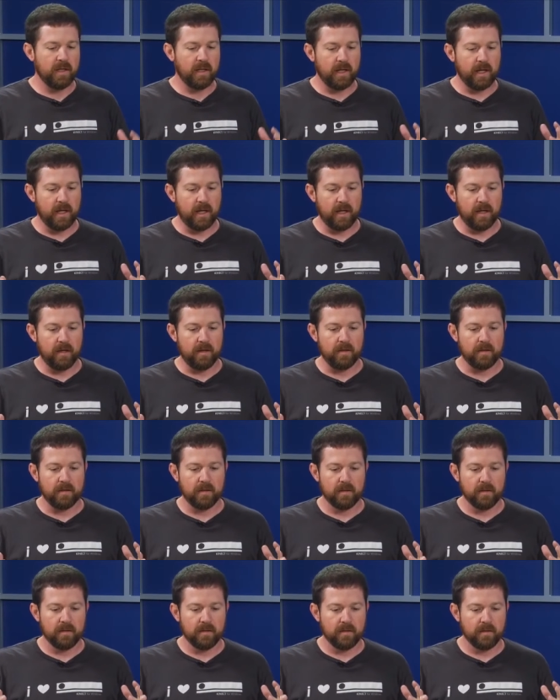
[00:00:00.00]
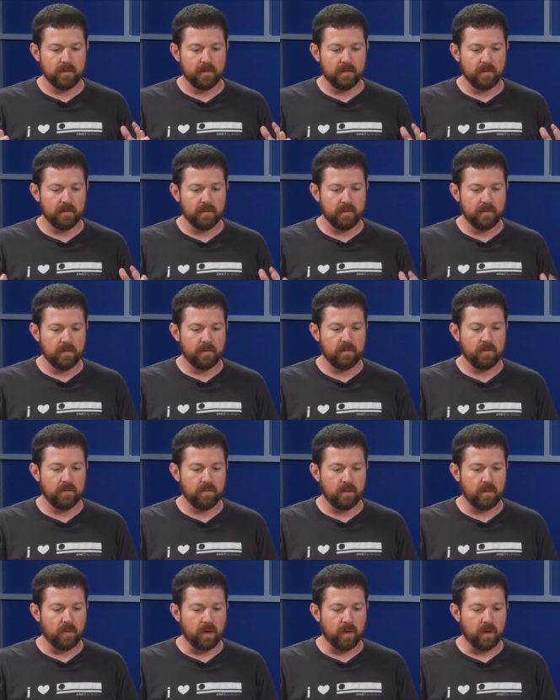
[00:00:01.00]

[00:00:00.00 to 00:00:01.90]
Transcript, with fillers: And we